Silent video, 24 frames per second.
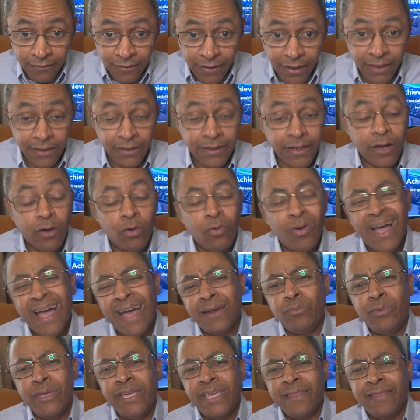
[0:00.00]
okay, now how
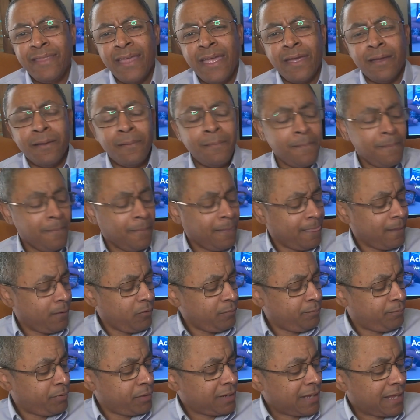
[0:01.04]
do we get there?
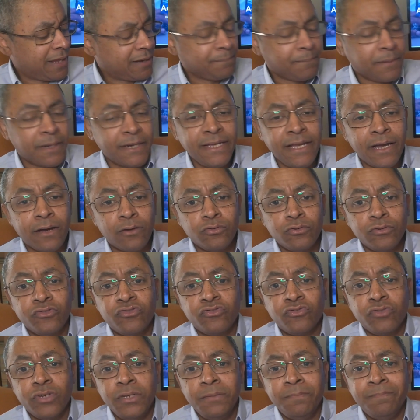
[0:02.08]
We put a lot of money out on the
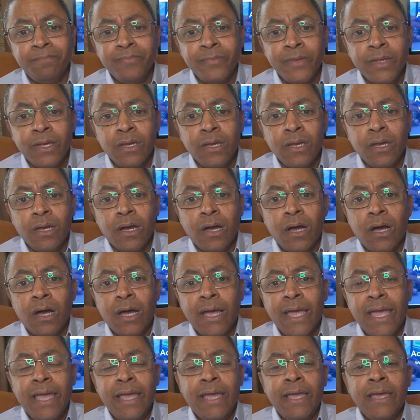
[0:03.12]
street,
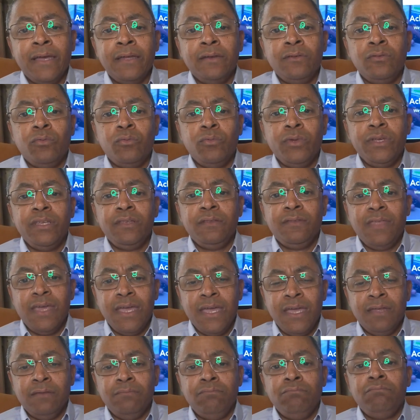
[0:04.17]
and we
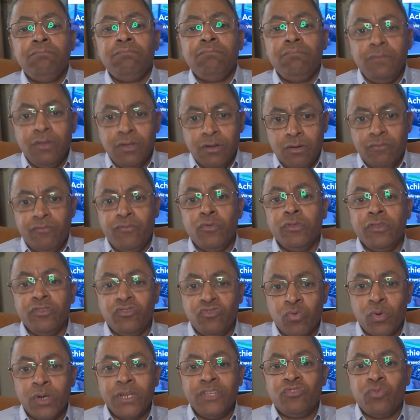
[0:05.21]
then, you know, for the
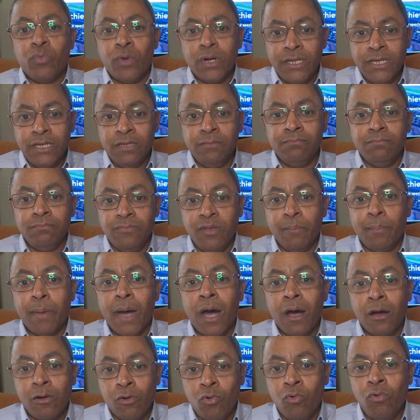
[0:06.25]
2020
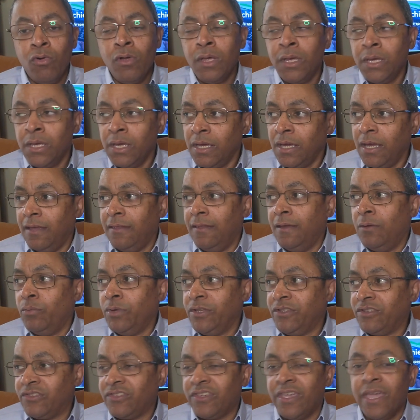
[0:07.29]
debacle, and then
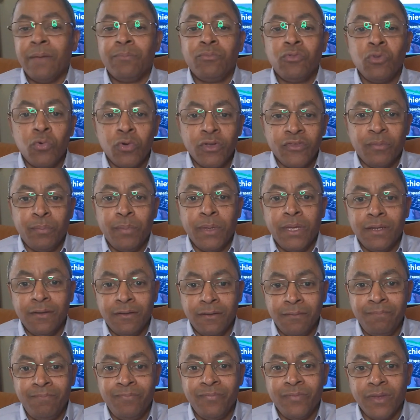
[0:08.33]
we just kept on
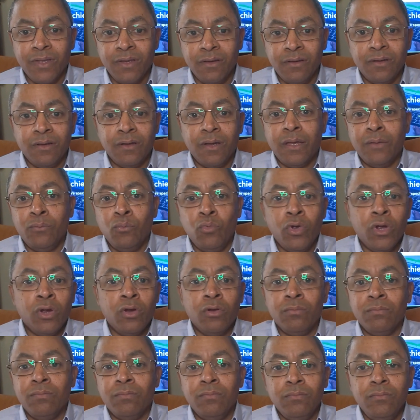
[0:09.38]
spending.
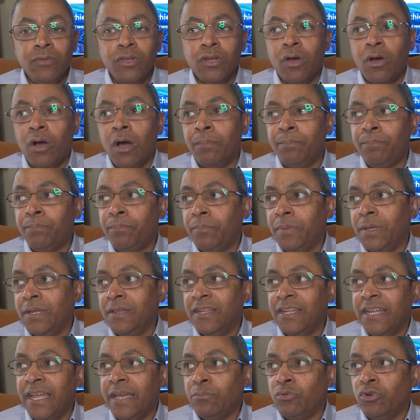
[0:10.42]
We're, you know, up in
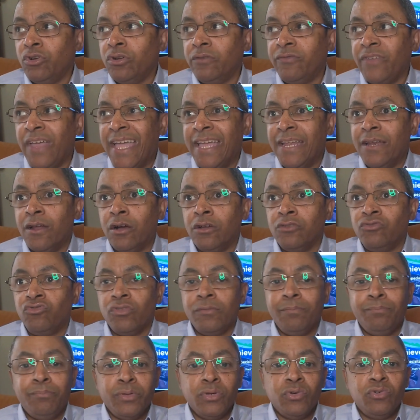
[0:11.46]
the neighborhood of
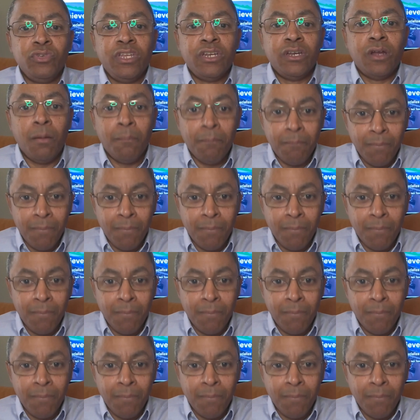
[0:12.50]
$800 billion